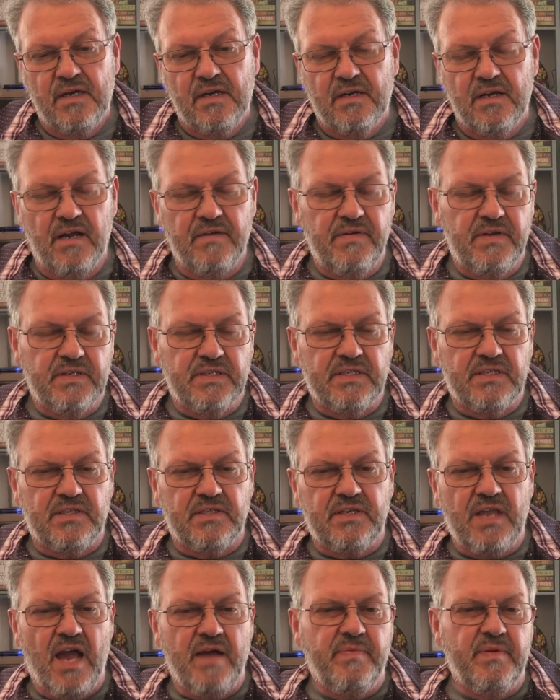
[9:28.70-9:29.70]
Now if you
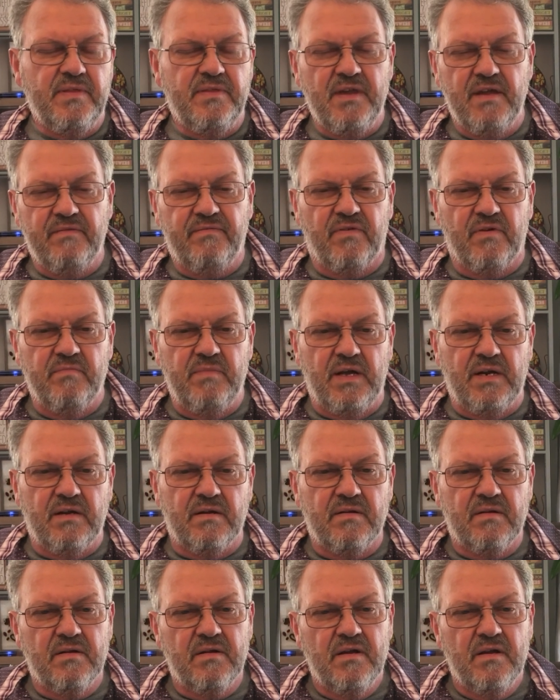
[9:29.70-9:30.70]
stop and think for a minute
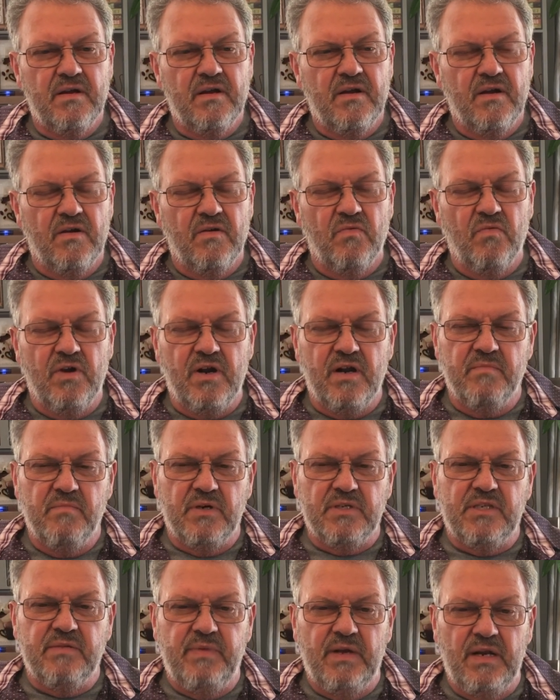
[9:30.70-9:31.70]
what it
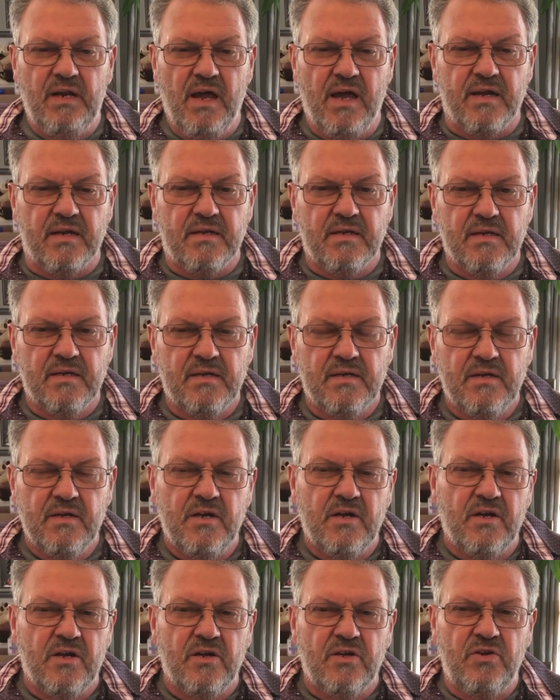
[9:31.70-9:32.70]
must have been like.
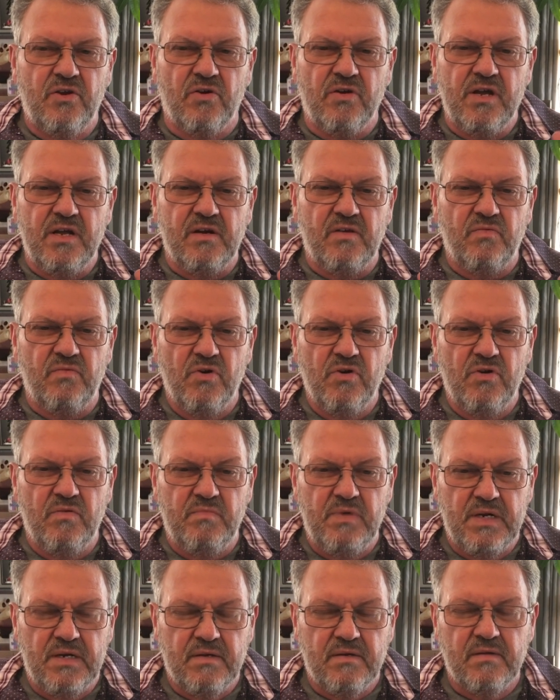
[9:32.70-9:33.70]
You're in a
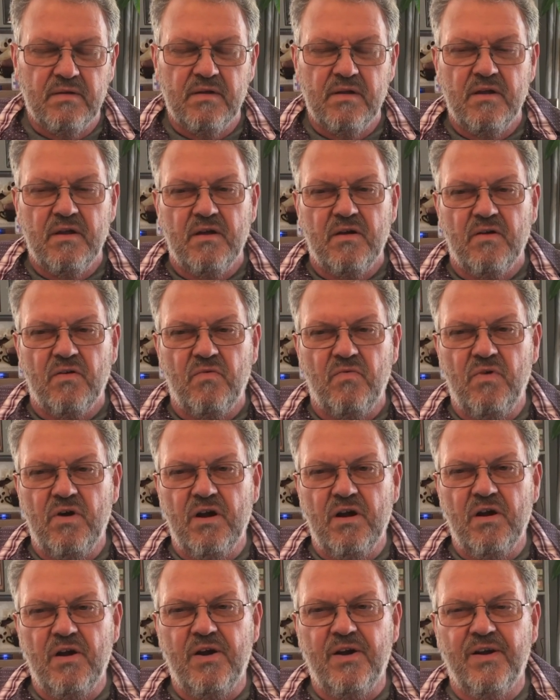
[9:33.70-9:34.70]
room
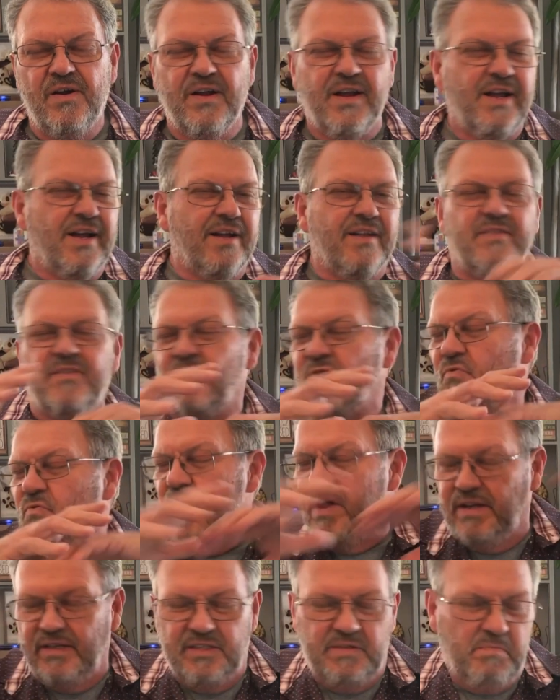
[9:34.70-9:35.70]
where the
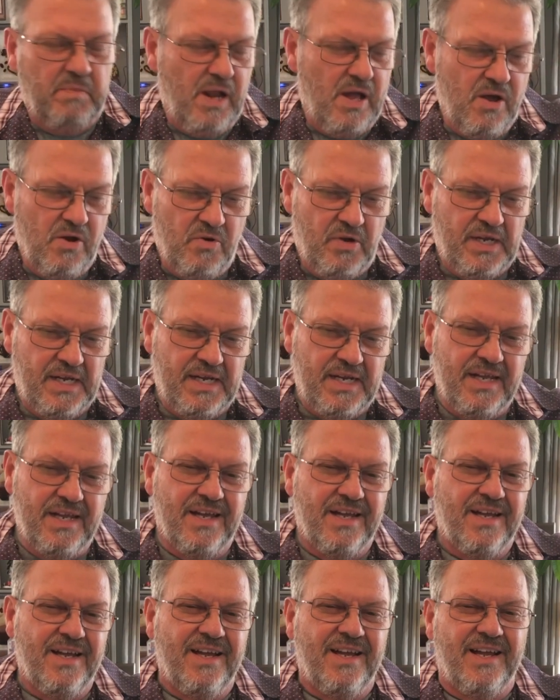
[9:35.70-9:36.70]
wind's blowing,
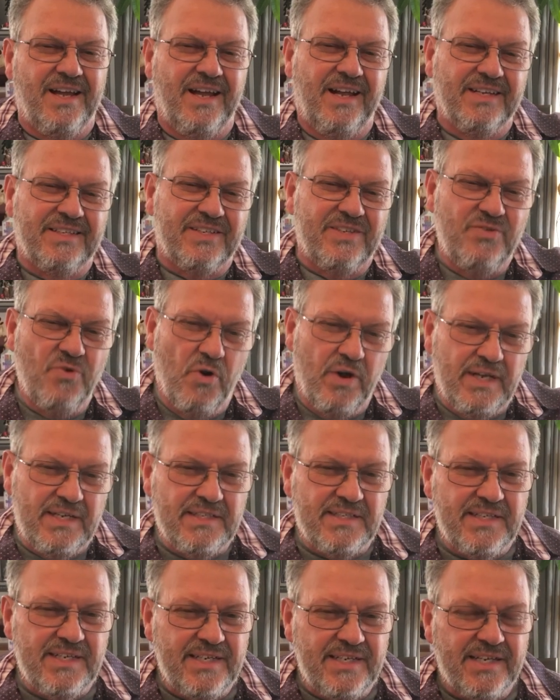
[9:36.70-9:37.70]
and it's
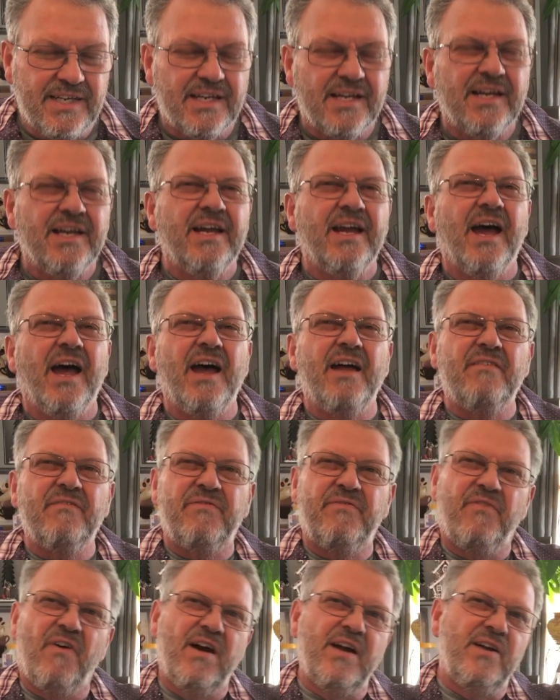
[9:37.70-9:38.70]
noisy, and
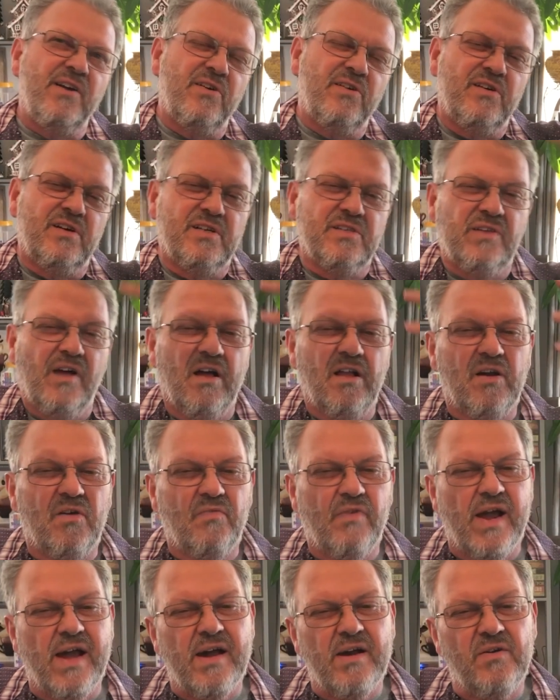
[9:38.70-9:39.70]
fire is all
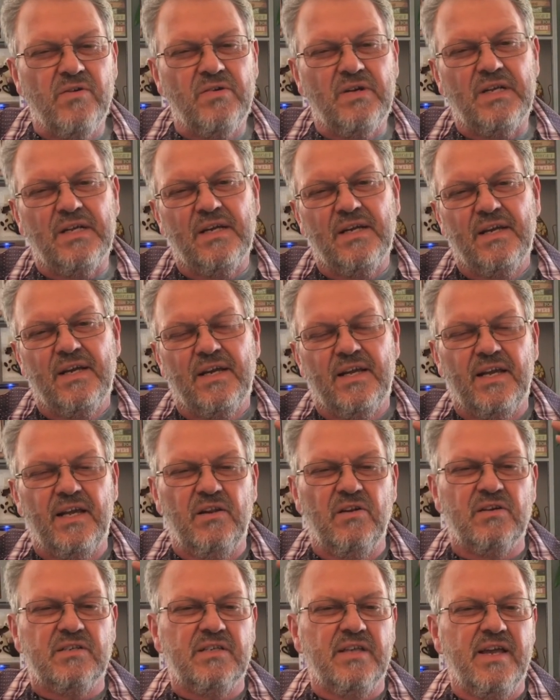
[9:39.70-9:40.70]
around. It
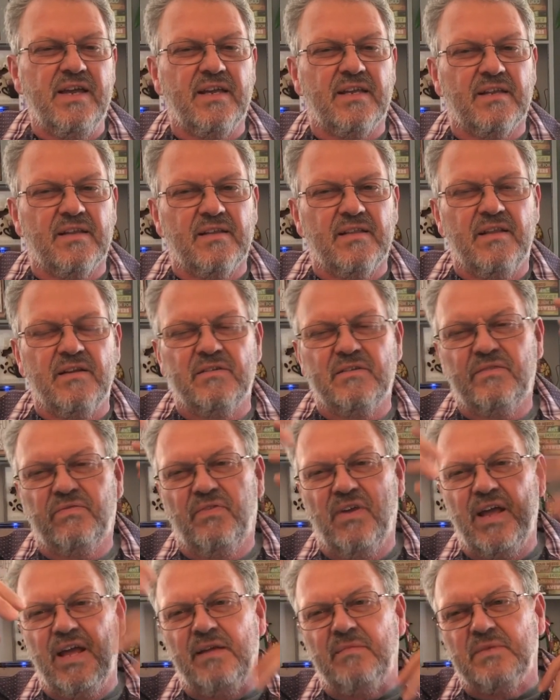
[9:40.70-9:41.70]
looks like there's
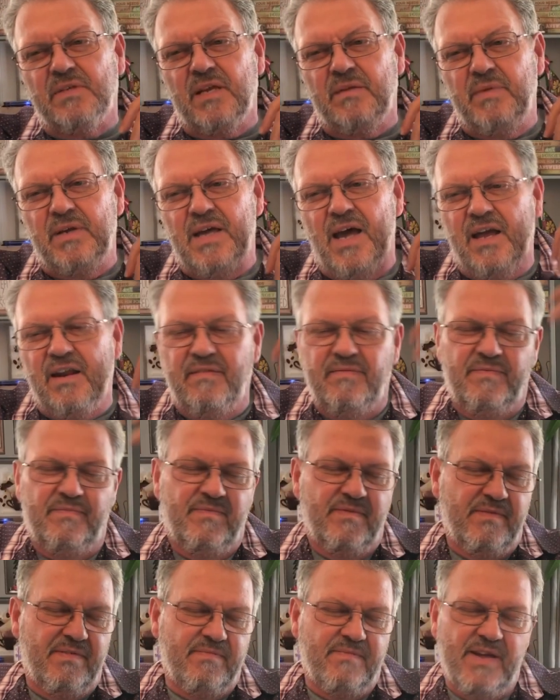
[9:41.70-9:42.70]
flames coming out of
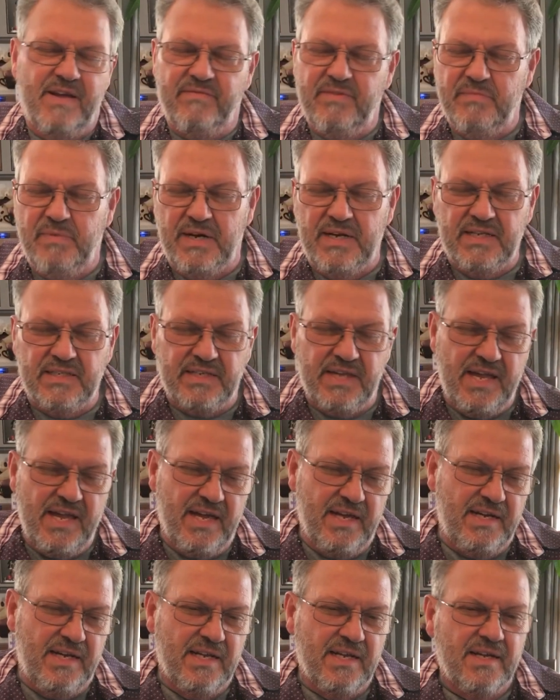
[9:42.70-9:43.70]
everybody's
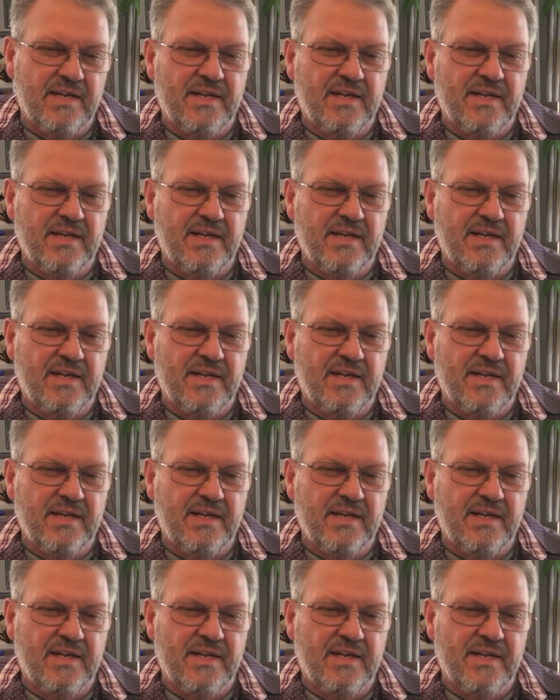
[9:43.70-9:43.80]
head,